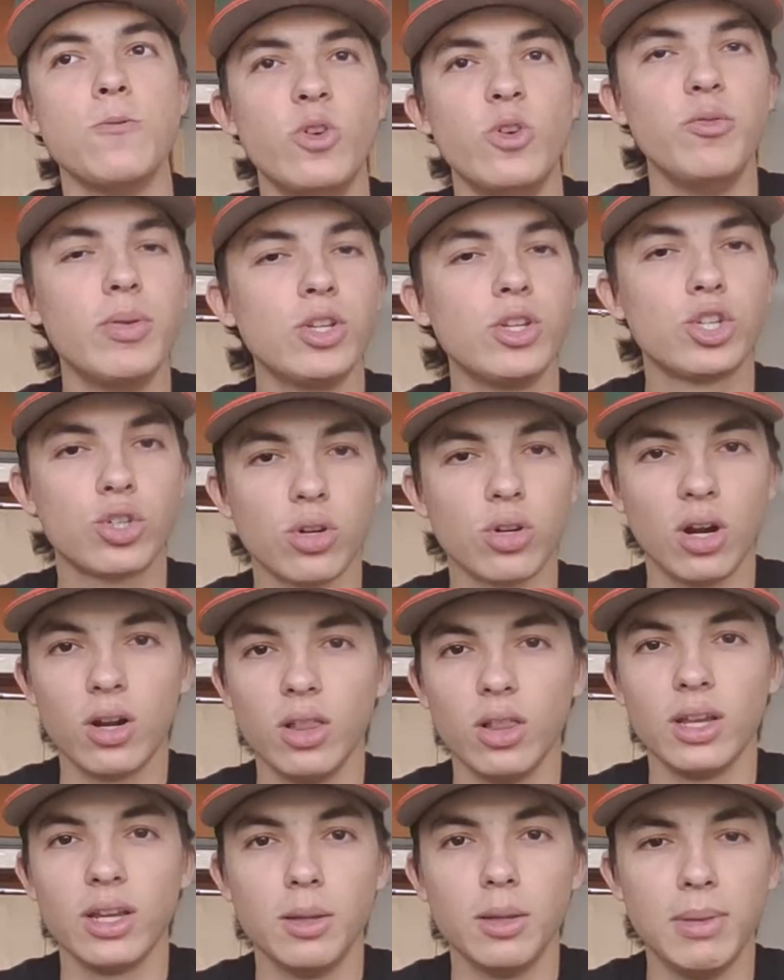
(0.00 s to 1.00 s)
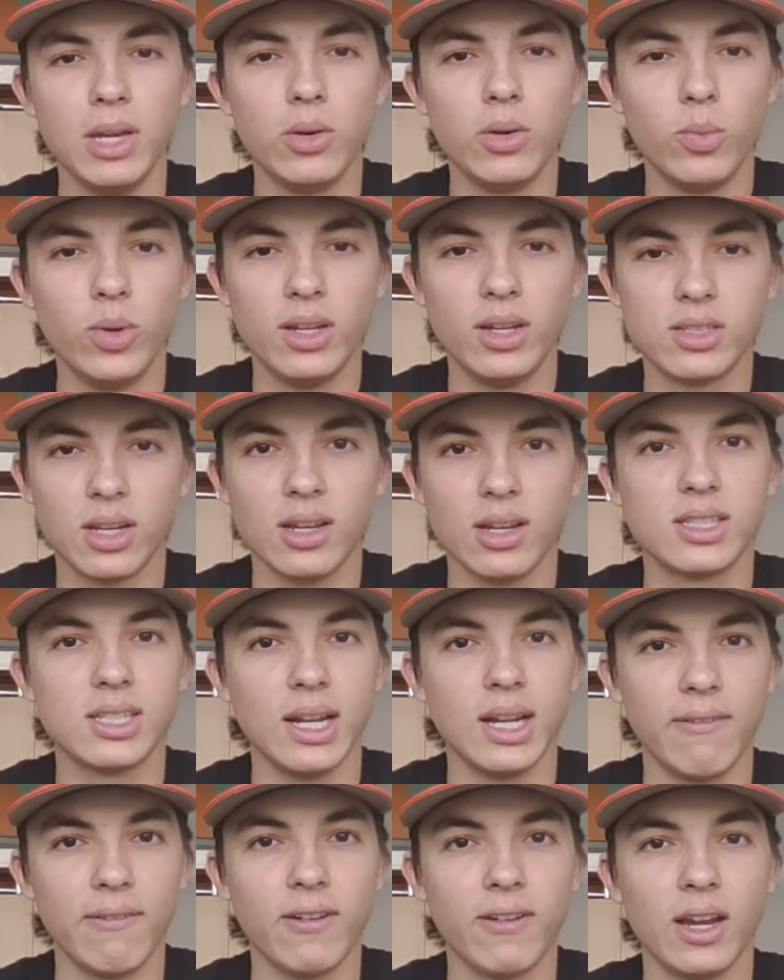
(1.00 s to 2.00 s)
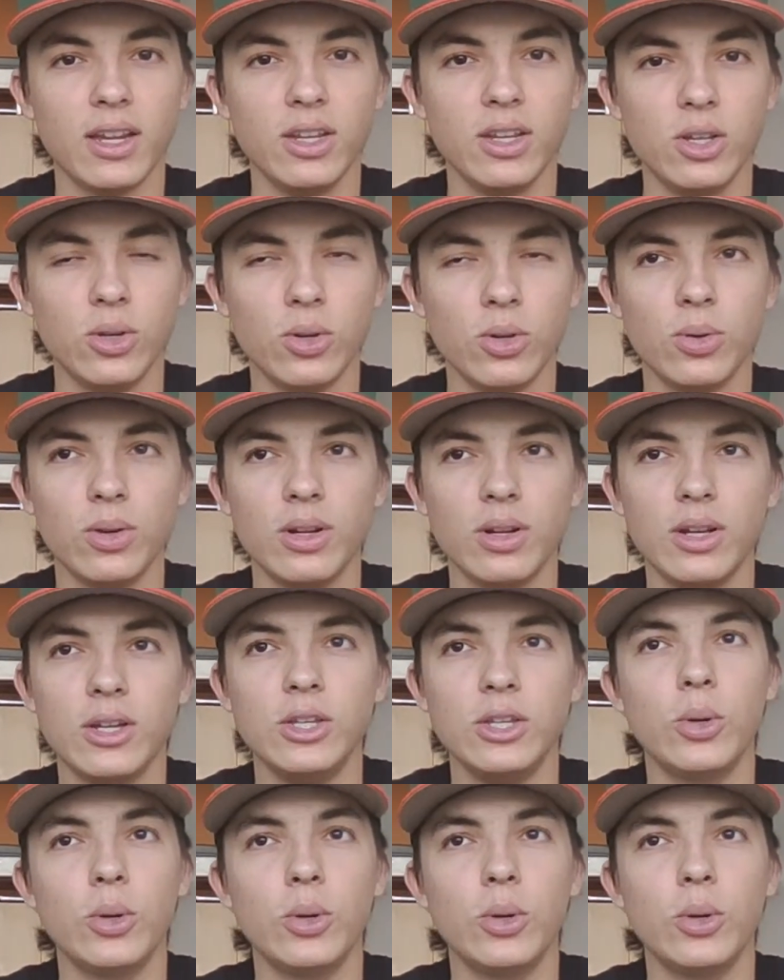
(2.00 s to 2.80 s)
we've been struggling in the midweeks against FIU.